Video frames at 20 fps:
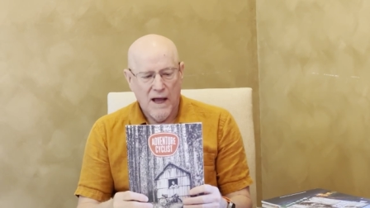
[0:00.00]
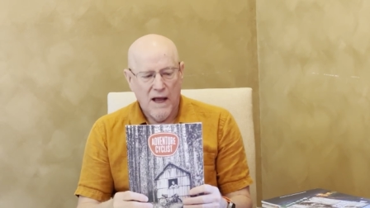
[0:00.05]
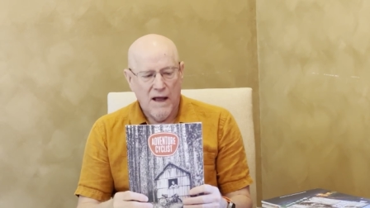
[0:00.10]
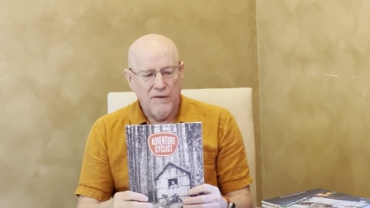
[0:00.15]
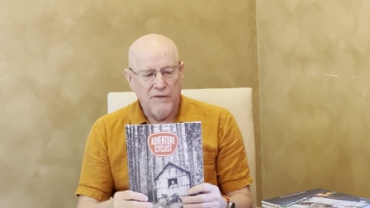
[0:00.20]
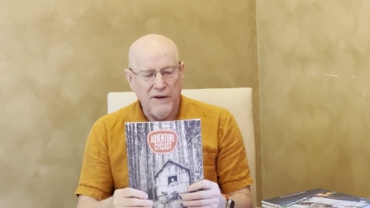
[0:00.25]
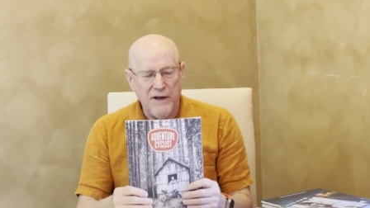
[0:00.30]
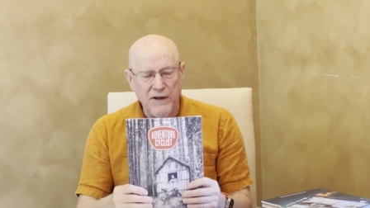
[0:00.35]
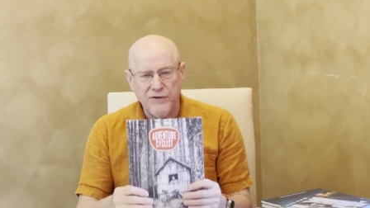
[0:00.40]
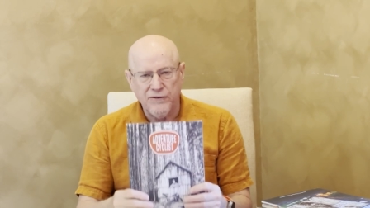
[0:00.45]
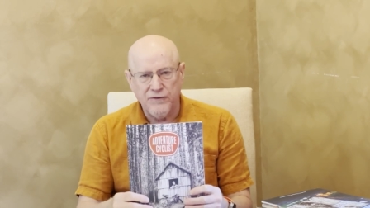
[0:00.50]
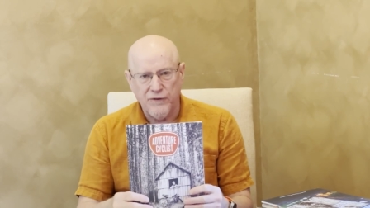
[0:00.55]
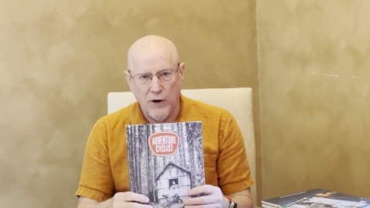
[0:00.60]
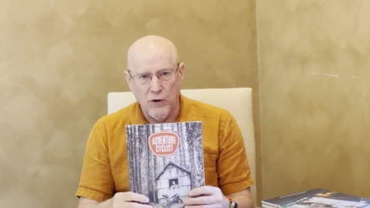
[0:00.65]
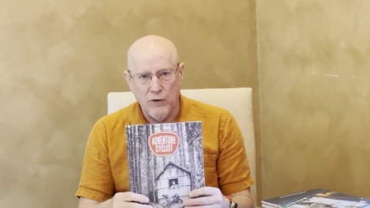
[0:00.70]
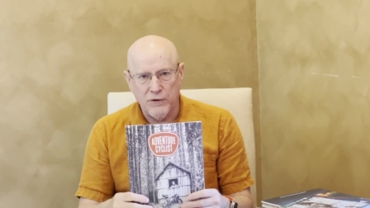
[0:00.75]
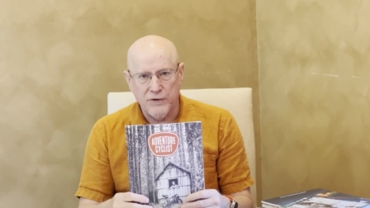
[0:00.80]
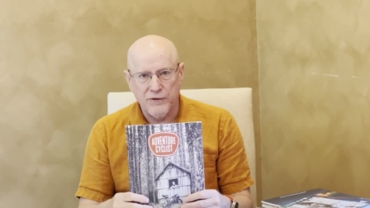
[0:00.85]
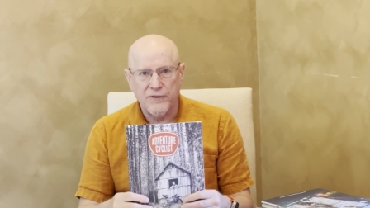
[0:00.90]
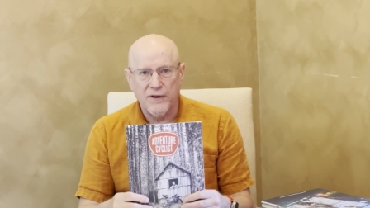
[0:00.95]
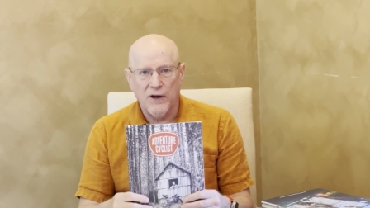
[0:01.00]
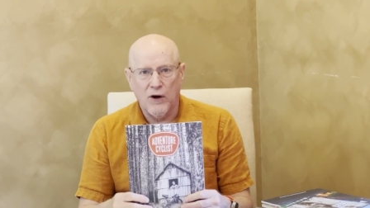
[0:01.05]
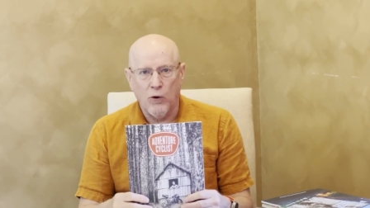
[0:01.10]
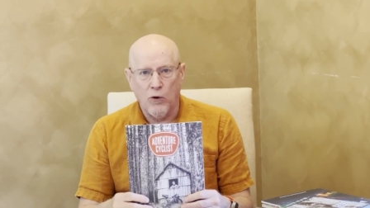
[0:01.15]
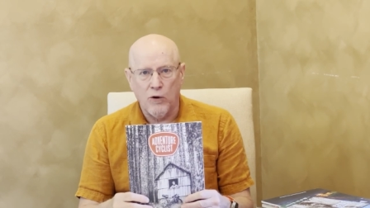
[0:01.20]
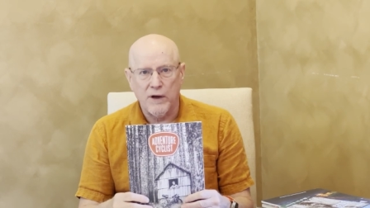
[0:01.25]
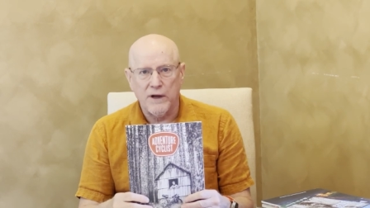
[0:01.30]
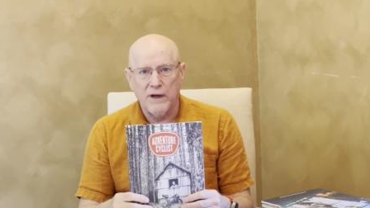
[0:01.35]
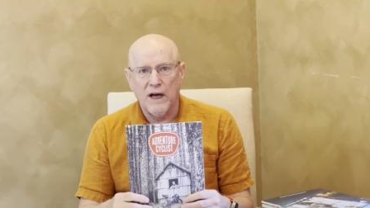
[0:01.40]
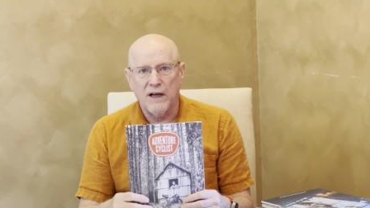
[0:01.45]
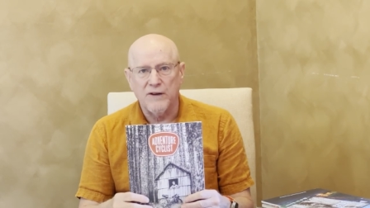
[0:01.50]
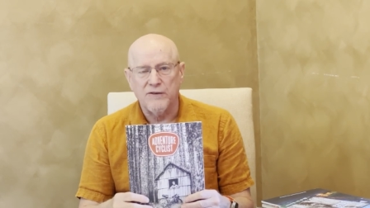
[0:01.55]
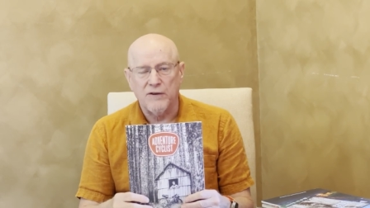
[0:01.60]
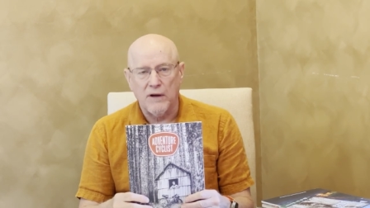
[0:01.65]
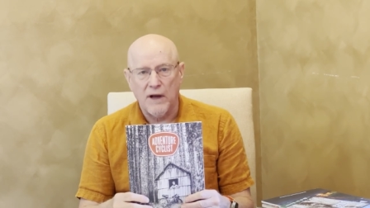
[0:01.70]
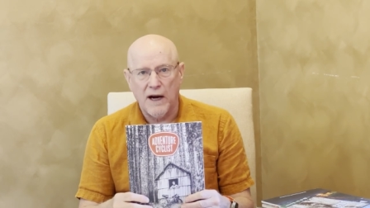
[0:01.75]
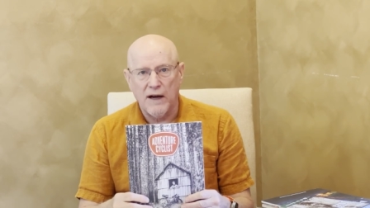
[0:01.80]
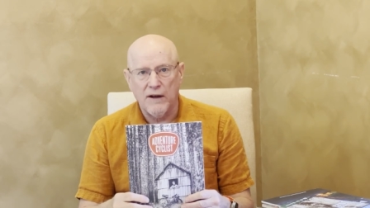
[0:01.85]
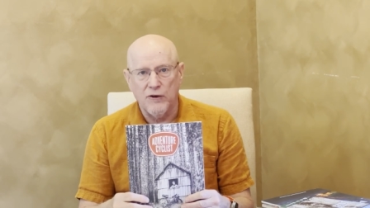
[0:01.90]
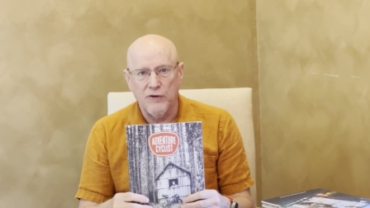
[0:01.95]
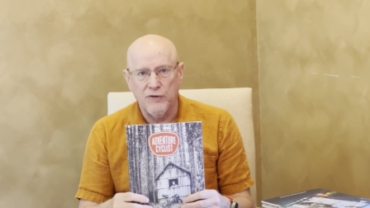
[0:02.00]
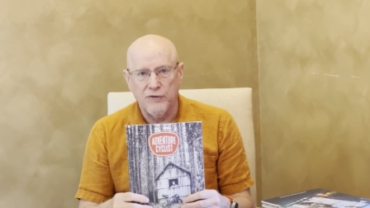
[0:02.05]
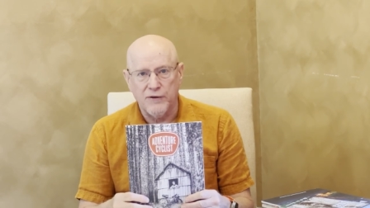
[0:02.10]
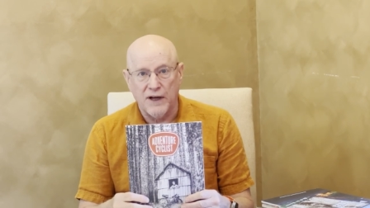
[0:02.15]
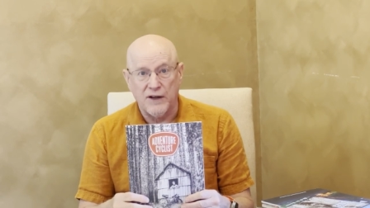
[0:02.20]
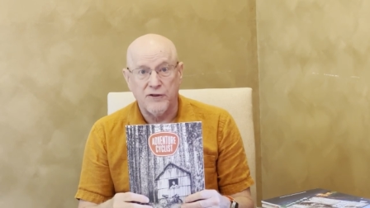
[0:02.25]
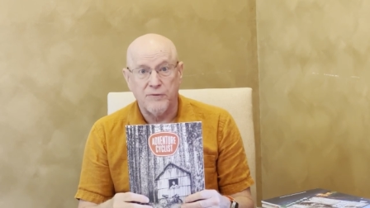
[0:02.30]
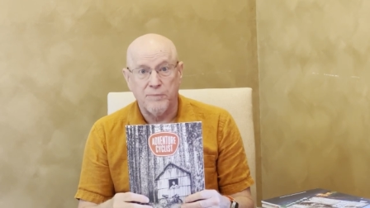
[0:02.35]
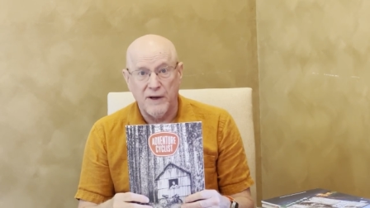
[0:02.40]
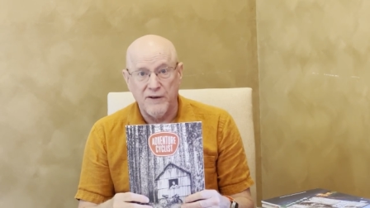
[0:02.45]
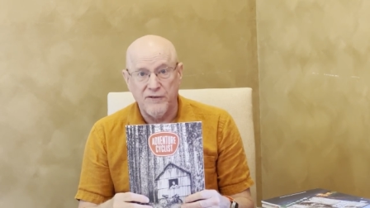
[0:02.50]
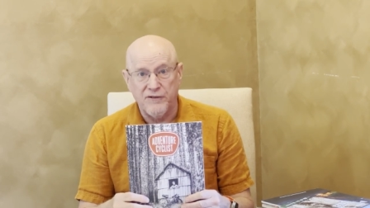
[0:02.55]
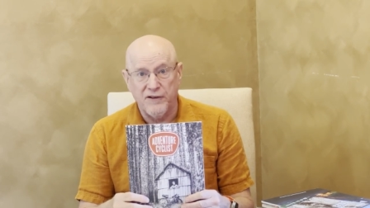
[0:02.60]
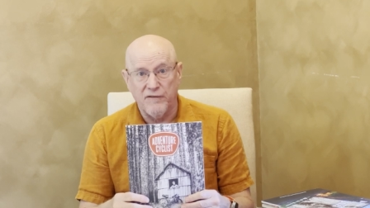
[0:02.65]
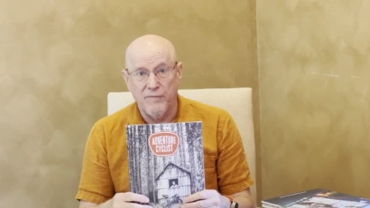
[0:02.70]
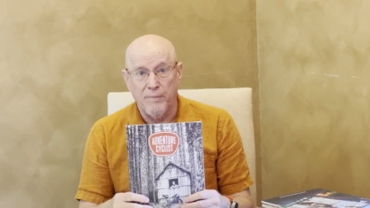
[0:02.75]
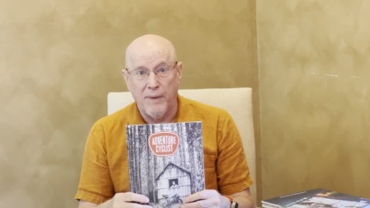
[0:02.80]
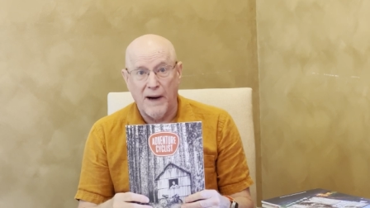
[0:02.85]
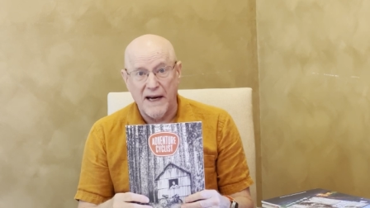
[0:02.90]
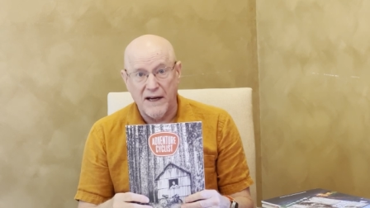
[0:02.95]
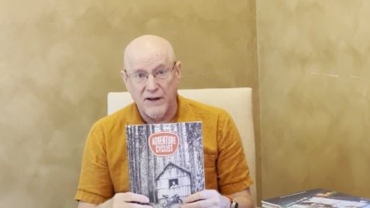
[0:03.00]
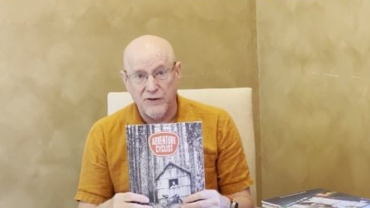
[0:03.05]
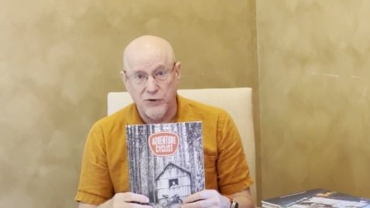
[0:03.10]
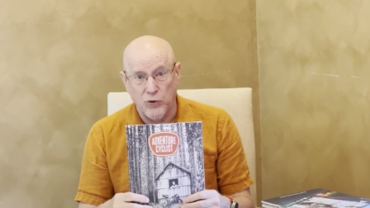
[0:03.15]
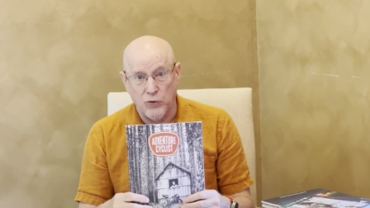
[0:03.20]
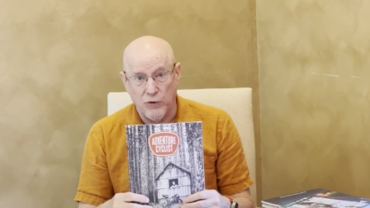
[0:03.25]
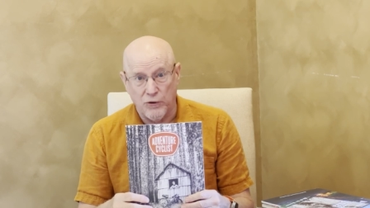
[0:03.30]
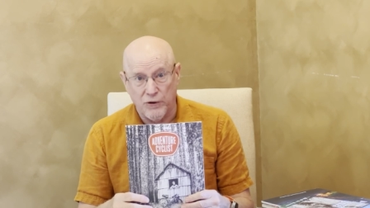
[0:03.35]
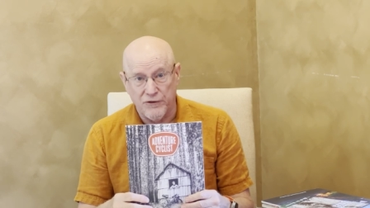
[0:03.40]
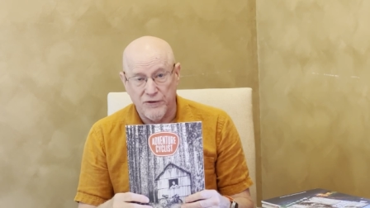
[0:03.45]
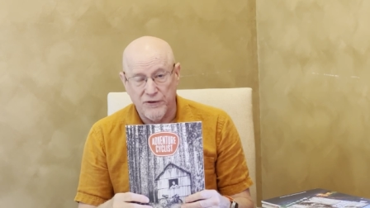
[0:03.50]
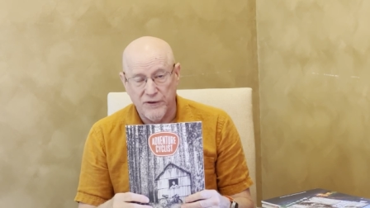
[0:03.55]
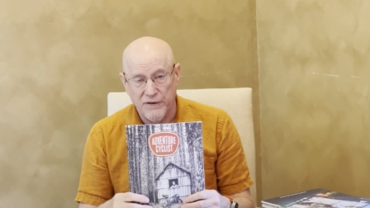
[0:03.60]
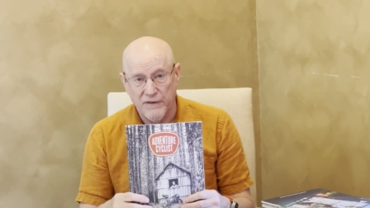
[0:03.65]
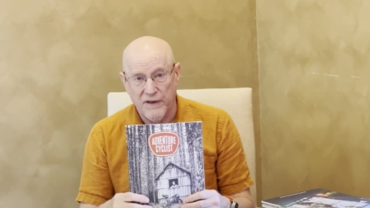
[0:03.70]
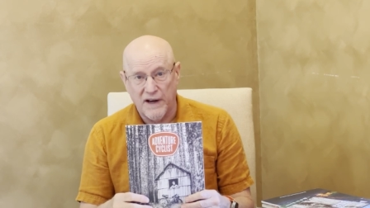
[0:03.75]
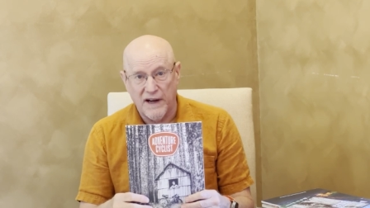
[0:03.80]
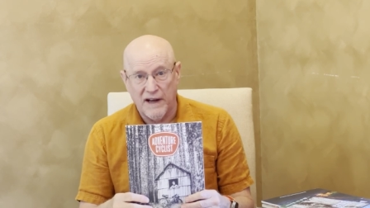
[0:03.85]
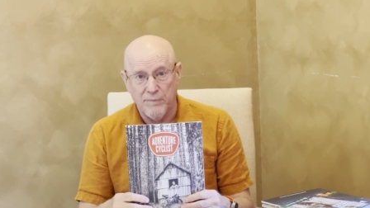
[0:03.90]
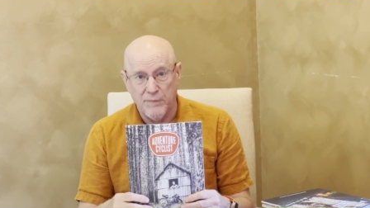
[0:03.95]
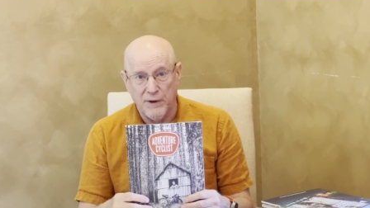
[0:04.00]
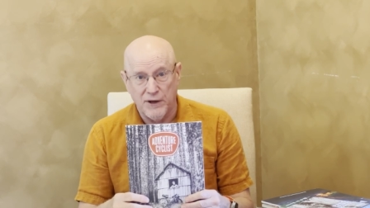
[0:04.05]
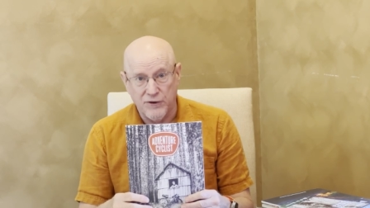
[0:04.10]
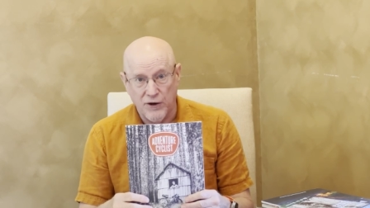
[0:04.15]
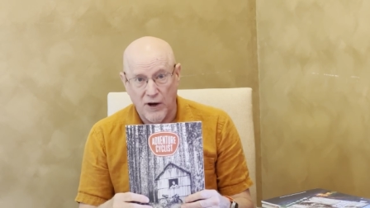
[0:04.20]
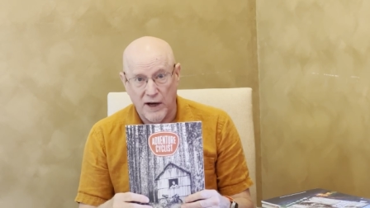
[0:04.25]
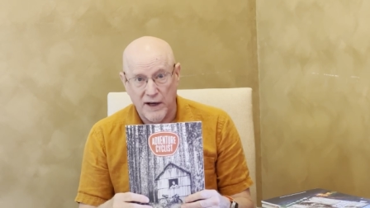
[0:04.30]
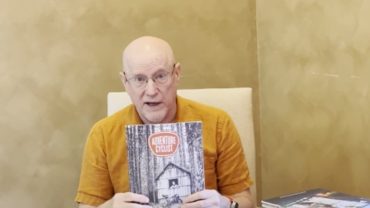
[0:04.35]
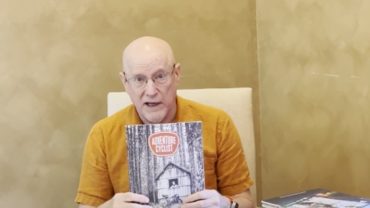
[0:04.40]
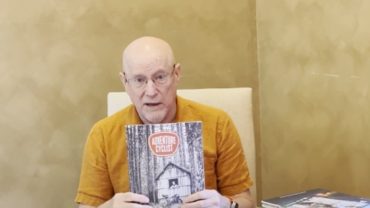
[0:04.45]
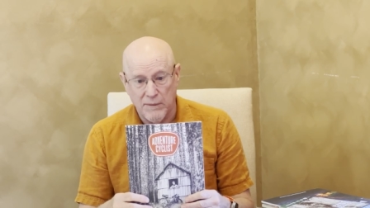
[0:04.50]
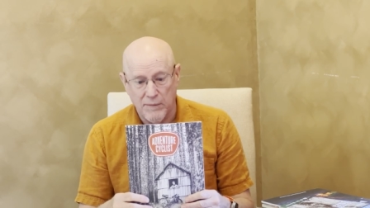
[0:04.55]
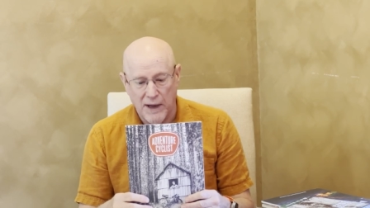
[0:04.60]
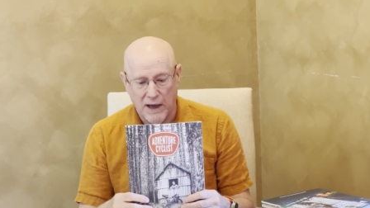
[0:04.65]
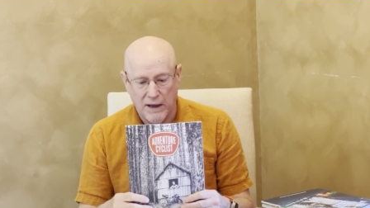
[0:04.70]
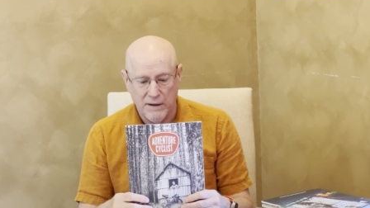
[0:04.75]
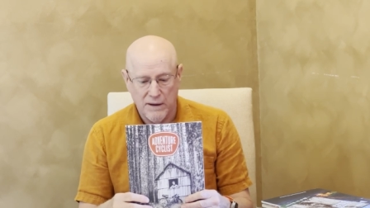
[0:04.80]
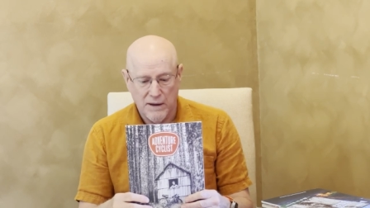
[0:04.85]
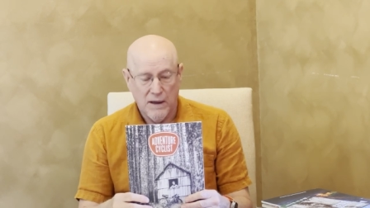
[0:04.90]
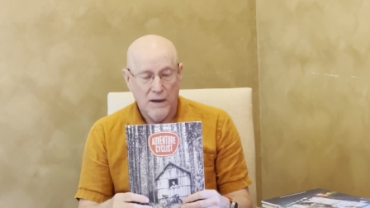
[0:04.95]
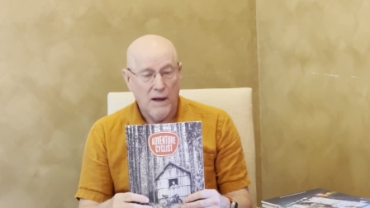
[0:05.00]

These folks organize a lot of those expensive bike tours that I've been talking about.